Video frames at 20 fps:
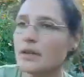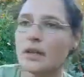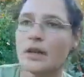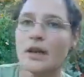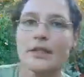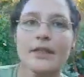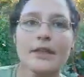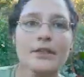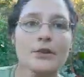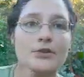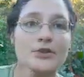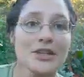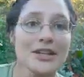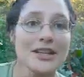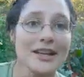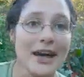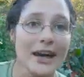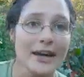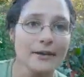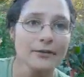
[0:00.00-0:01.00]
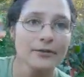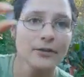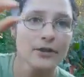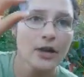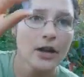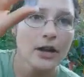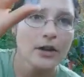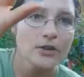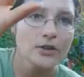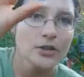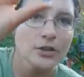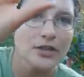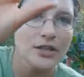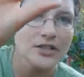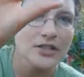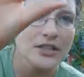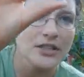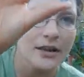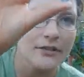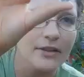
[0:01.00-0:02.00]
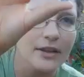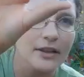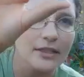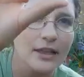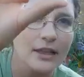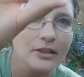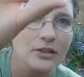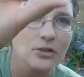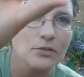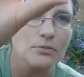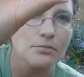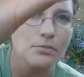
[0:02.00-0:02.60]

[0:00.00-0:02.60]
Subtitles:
And then there's a knife. So it doesn't have like that little